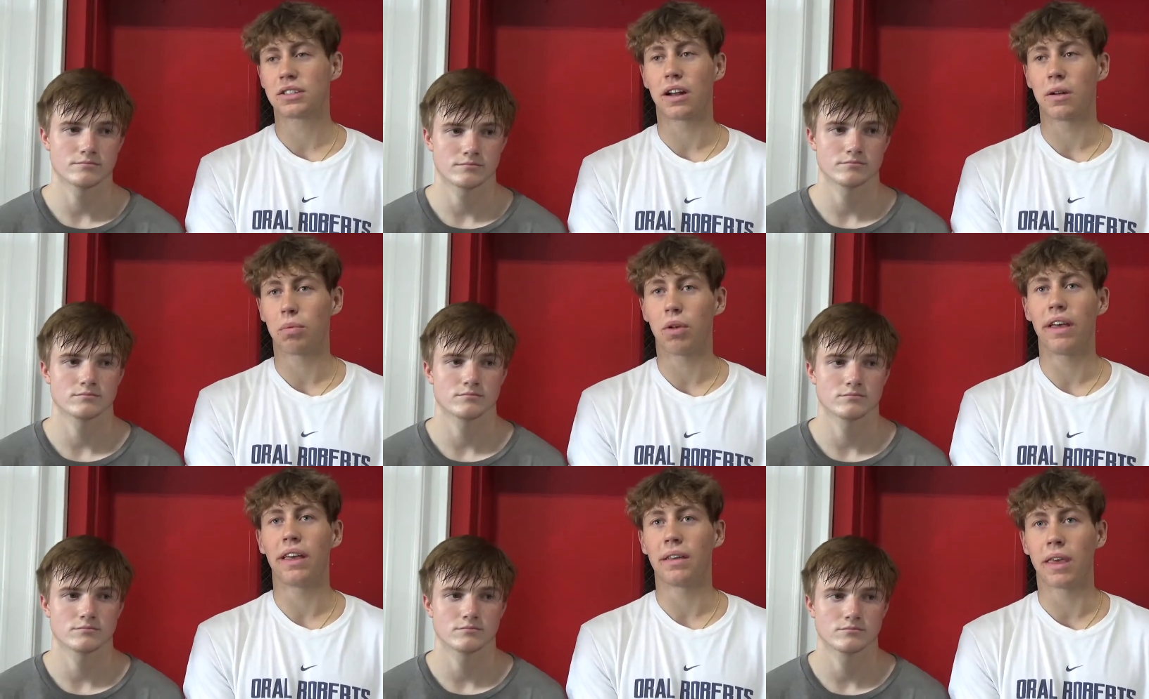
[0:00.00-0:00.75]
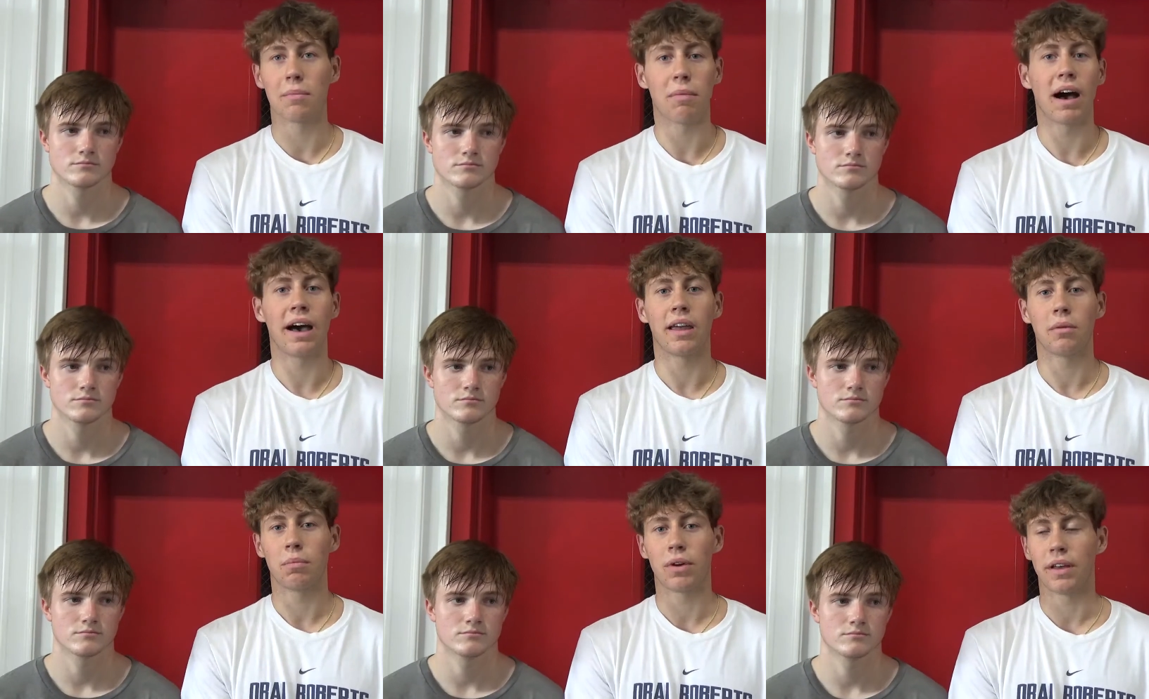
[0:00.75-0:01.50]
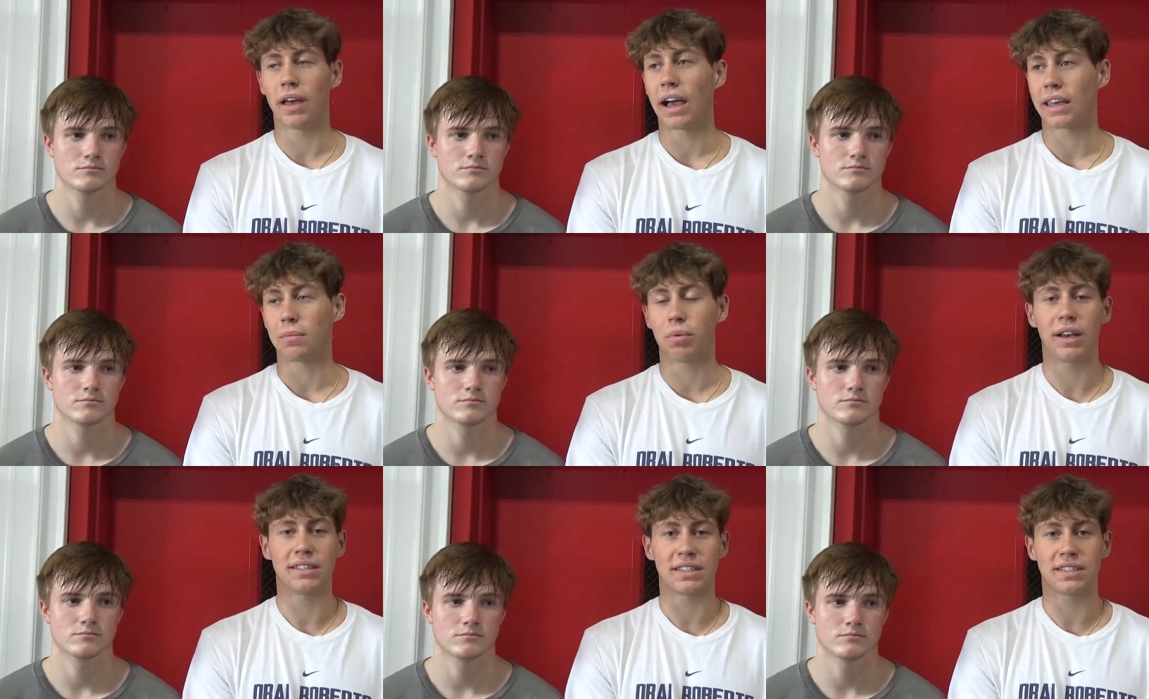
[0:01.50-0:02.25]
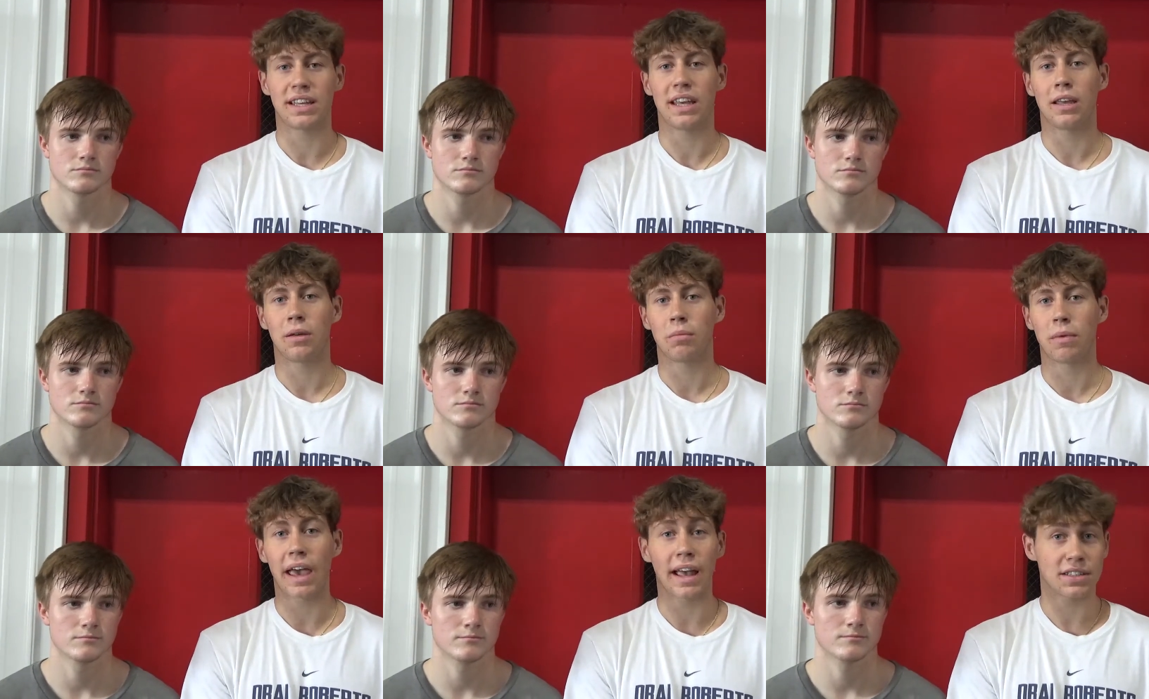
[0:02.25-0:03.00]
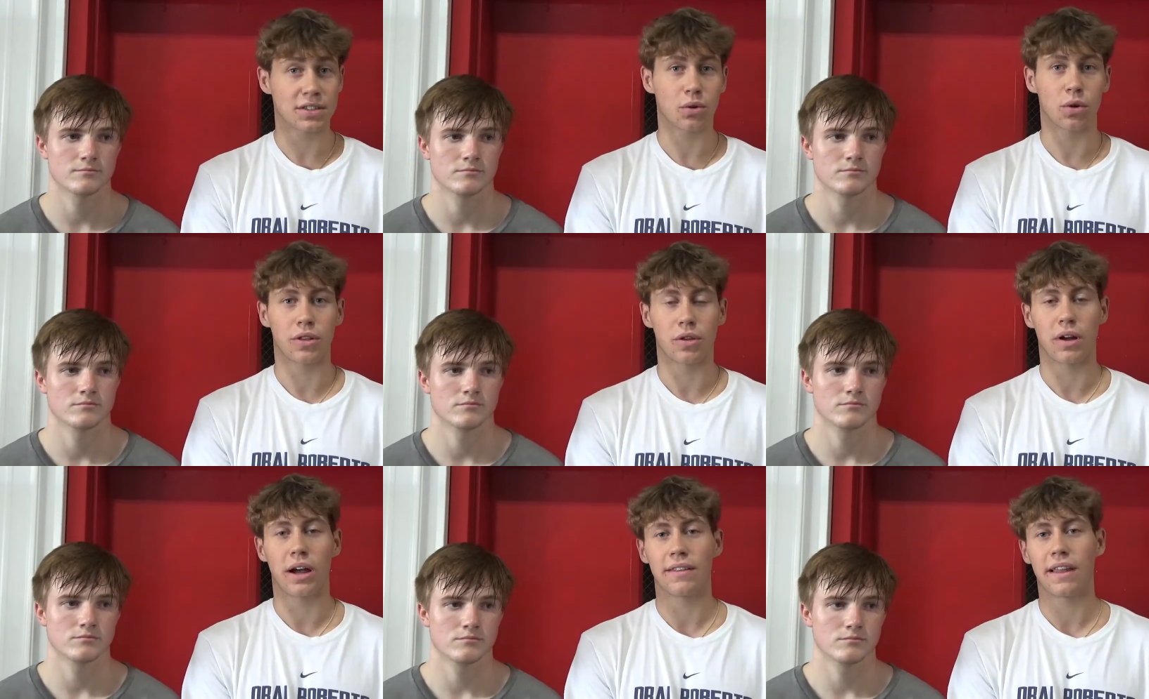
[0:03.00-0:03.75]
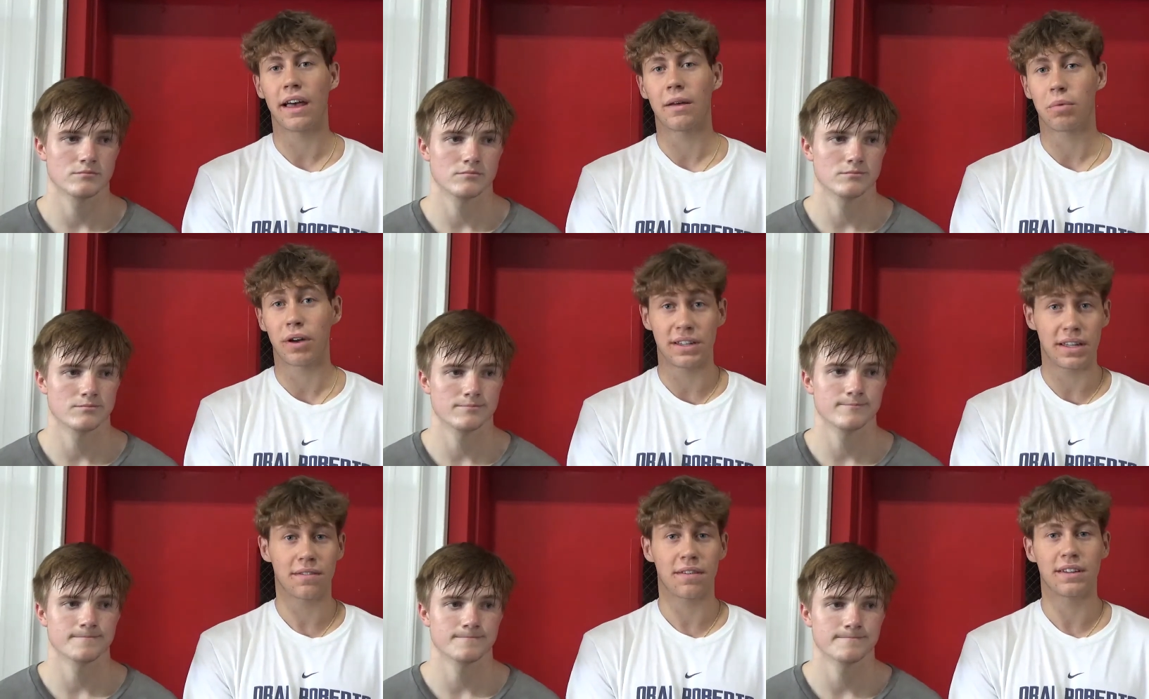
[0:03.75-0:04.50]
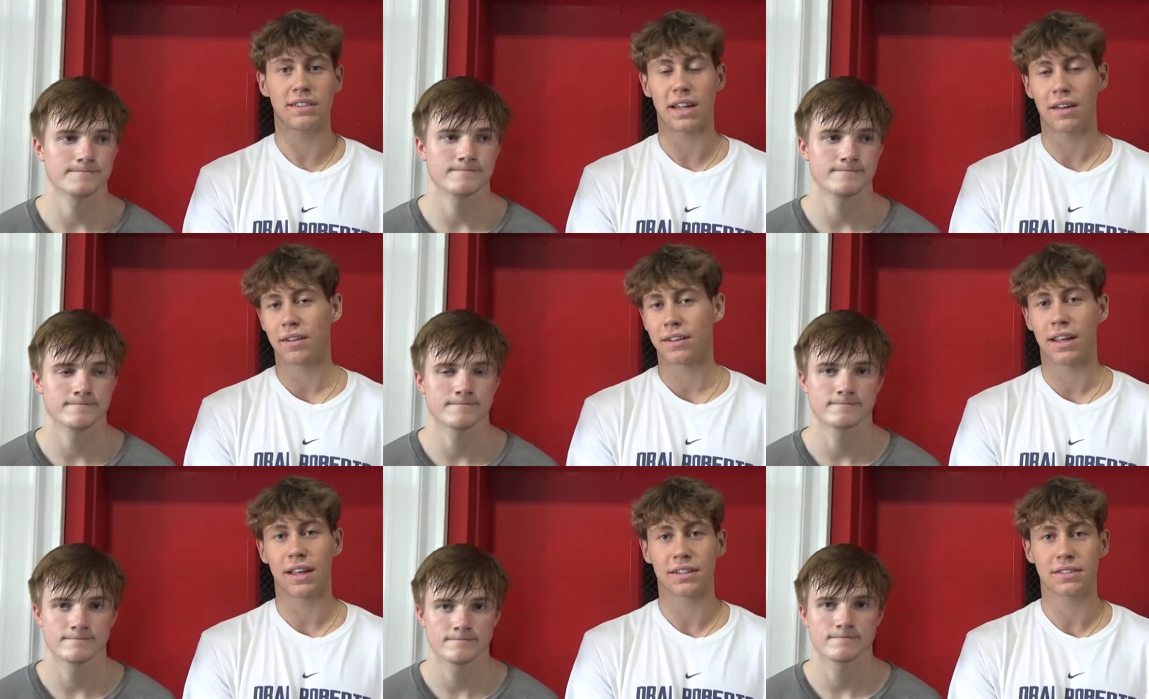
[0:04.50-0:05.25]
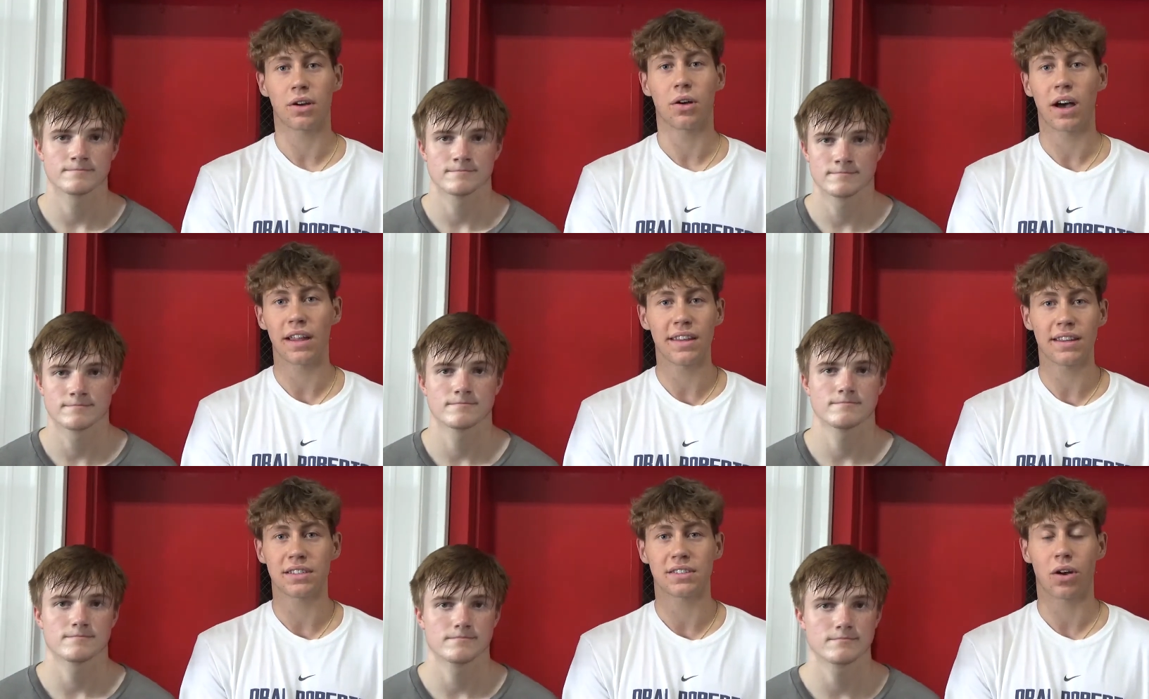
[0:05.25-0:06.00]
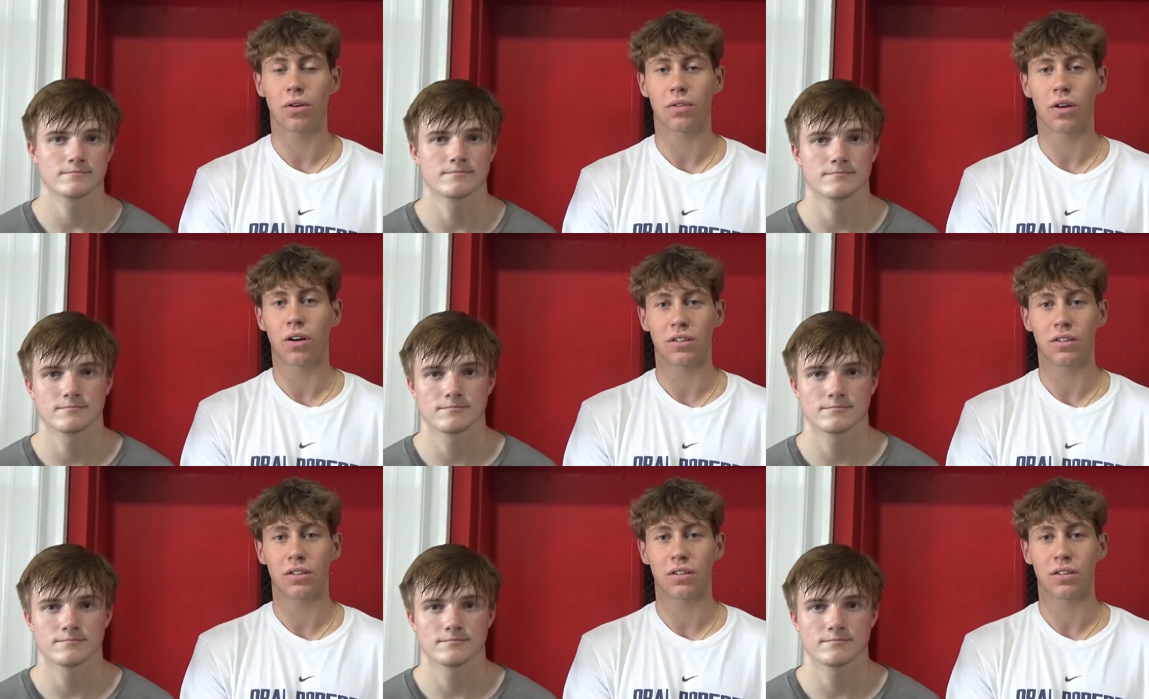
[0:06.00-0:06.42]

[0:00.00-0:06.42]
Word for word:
Speaker 1: trying to play and get mine, but I can play as a team and score throughout that, play defense and everything. So I think just overall